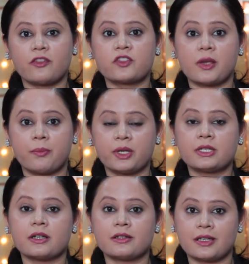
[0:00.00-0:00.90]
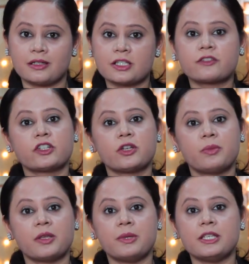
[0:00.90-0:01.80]
have separate containers for your
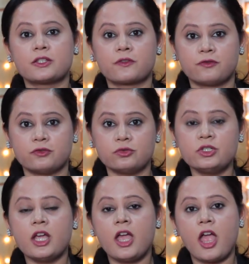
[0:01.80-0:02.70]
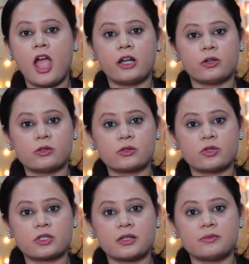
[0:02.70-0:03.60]
baby's food and also
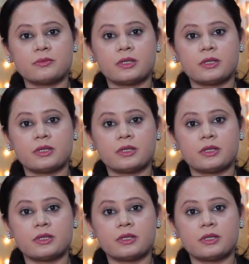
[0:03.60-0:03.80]
some